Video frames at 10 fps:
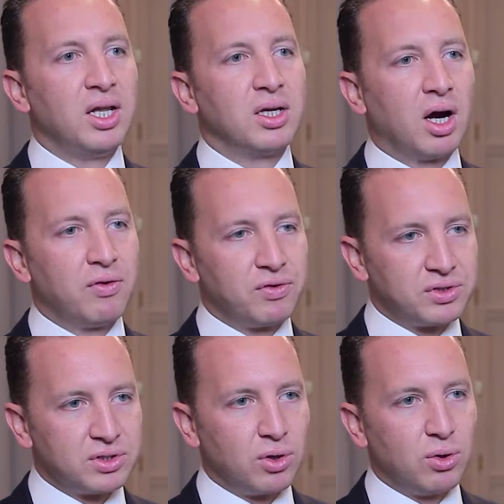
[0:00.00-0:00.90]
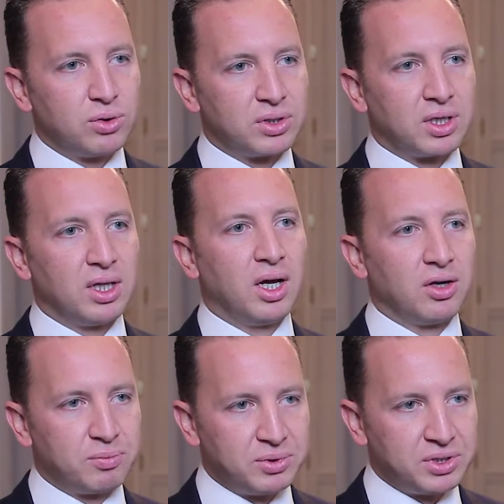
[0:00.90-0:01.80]
the conference is hosting a lot
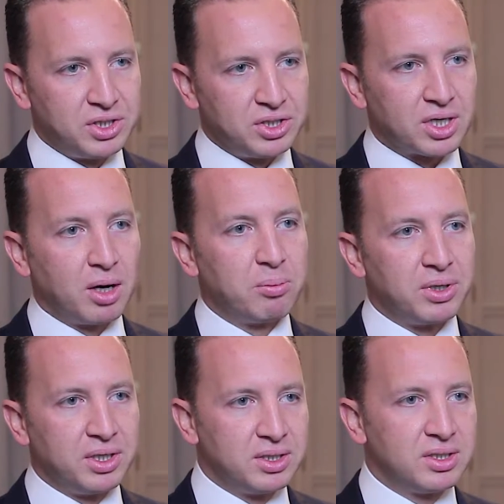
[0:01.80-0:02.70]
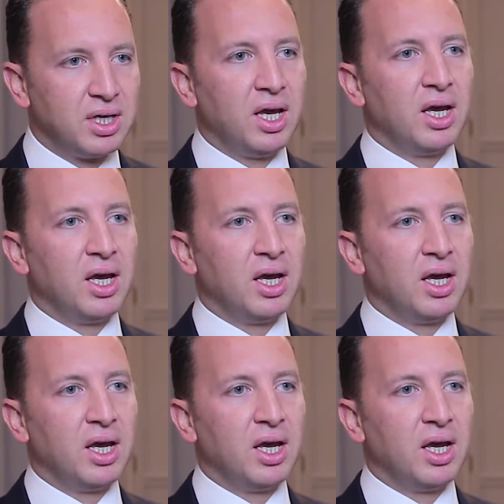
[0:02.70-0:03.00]
of prestigious companies,